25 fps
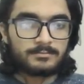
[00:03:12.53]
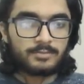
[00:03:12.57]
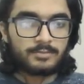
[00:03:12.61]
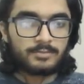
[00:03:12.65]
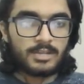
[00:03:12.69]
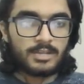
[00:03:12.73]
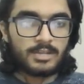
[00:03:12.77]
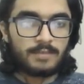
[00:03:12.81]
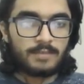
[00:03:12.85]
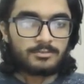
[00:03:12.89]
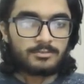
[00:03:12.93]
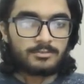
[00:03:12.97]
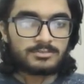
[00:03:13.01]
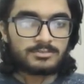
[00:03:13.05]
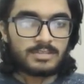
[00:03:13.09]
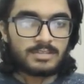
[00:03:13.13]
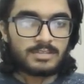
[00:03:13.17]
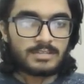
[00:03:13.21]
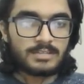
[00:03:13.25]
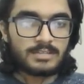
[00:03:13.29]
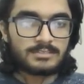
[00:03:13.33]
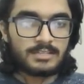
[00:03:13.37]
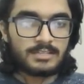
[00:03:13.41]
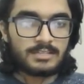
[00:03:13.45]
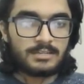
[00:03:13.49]
we have to
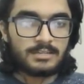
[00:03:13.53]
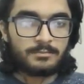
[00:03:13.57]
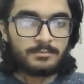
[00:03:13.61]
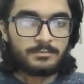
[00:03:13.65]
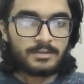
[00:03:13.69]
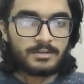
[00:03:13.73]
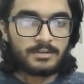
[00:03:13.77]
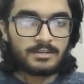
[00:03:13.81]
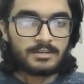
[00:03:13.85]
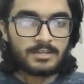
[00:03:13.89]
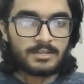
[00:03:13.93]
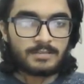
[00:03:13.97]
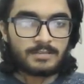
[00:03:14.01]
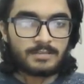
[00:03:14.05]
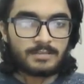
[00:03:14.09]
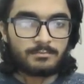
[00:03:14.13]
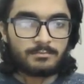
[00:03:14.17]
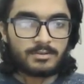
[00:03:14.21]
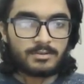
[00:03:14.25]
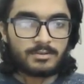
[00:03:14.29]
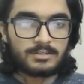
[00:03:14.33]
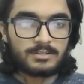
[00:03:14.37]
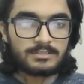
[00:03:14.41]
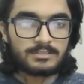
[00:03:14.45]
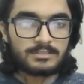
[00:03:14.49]
select the element like
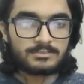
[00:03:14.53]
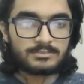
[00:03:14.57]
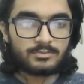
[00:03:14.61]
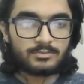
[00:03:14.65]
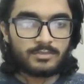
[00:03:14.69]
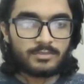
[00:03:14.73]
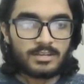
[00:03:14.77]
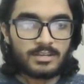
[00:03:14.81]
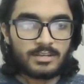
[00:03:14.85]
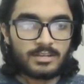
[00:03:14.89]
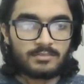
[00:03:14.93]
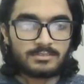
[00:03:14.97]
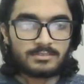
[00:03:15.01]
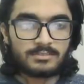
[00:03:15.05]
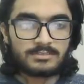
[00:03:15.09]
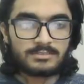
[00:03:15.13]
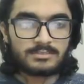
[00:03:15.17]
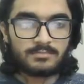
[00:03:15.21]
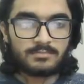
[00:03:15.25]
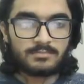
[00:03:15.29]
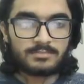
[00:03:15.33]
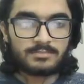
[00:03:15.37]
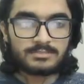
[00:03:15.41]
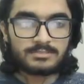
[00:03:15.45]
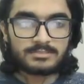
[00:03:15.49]
bullet list, so whenever
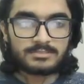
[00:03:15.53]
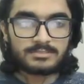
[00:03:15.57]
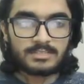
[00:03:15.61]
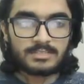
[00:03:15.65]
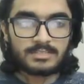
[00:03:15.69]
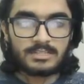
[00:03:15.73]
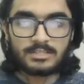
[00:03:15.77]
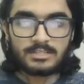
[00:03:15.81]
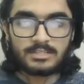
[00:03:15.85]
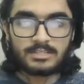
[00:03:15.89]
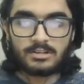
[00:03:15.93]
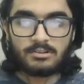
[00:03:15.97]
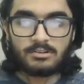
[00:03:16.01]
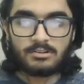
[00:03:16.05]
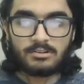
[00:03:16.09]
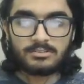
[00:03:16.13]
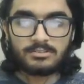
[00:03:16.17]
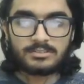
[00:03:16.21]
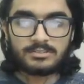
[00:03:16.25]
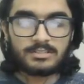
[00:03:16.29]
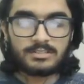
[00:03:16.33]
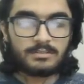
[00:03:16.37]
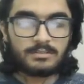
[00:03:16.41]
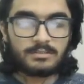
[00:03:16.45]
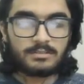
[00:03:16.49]
someone click
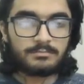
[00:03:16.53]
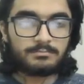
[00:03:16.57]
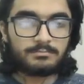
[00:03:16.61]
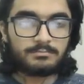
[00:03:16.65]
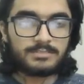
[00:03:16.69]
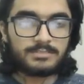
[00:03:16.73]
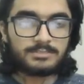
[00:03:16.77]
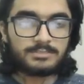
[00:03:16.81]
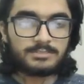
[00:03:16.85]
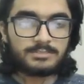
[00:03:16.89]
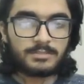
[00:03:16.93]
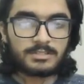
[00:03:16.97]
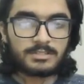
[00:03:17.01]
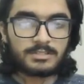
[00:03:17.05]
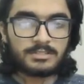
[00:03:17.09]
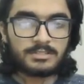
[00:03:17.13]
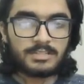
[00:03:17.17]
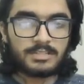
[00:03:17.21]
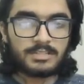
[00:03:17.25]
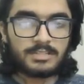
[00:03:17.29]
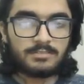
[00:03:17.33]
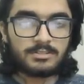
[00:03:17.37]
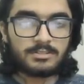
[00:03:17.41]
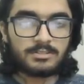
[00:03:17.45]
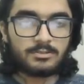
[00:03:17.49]
on this button,
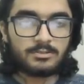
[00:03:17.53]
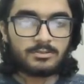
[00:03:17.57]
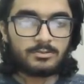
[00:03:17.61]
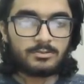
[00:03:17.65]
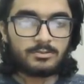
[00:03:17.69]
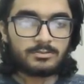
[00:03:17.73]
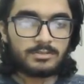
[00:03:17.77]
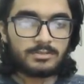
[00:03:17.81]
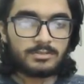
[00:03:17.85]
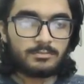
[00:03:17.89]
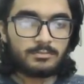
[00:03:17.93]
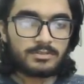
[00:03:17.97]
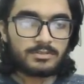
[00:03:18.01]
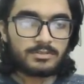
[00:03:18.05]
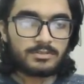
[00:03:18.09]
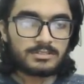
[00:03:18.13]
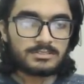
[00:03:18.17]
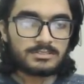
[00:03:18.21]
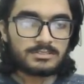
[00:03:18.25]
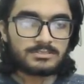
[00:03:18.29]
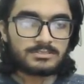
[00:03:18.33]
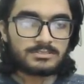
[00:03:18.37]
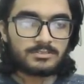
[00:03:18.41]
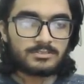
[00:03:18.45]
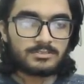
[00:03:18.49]
they will go to the bullet
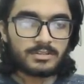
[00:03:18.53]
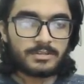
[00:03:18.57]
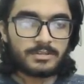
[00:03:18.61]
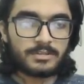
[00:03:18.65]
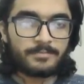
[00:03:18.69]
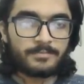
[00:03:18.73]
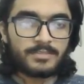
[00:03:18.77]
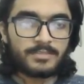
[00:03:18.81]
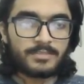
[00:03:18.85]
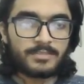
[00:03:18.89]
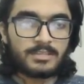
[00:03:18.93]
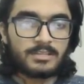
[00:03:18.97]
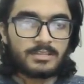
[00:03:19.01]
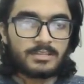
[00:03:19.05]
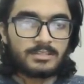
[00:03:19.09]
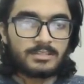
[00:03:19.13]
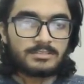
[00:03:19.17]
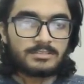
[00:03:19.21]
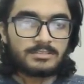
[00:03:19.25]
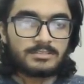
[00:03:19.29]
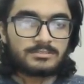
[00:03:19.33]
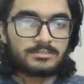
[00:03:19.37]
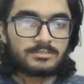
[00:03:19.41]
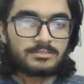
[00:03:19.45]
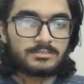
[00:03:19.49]
list. Okay,
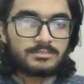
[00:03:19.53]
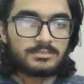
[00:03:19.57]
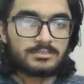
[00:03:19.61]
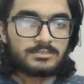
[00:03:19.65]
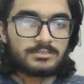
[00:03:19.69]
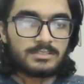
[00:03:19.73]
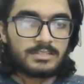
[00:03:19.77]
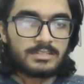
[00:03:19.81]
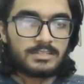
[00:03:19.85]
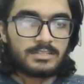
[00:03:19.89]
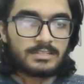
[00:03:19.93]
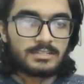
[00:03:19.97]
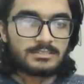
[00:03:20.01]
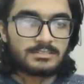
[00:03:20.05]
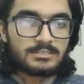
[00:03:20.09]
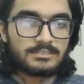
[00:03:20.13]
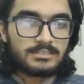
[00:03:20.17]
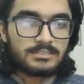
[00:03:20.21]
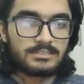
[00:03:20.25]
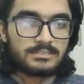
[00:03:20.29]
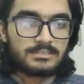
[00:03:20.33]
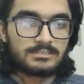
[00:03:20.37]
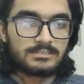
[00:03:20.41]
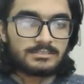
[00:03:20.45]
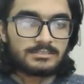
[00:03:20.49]
so the next
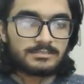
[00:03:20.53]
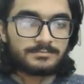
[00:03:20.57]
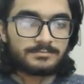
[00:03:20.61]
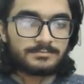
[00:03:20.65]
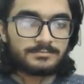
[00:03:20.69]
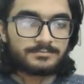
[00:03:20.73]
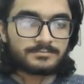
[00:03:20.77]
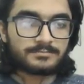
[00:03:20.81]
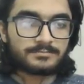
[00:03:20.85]
is